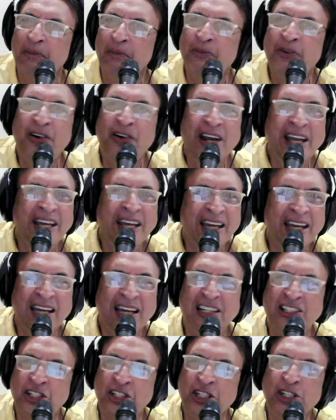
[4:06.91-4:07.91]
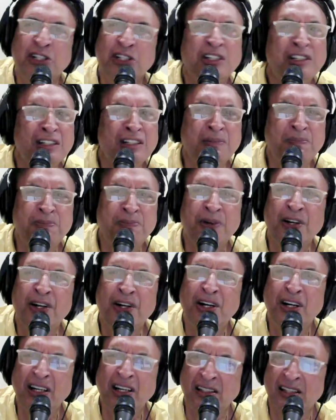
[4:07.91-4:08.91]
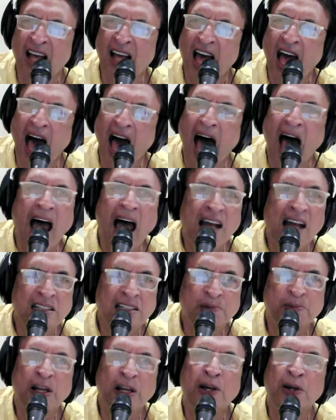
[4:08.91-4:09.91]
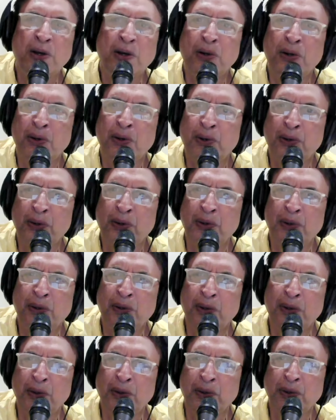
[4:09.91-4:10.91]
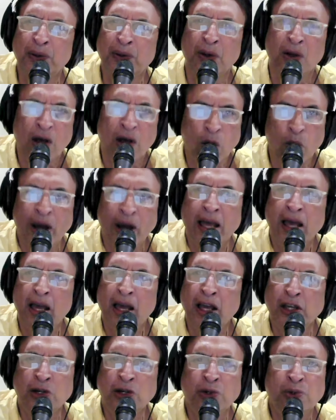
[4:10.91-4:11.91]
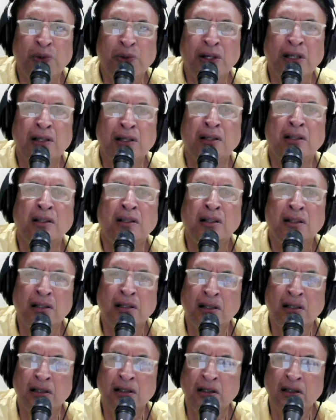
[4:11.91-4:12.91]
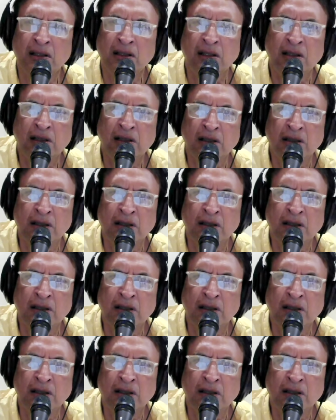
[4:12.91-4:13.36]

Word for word: bring it to birth and blow where you will.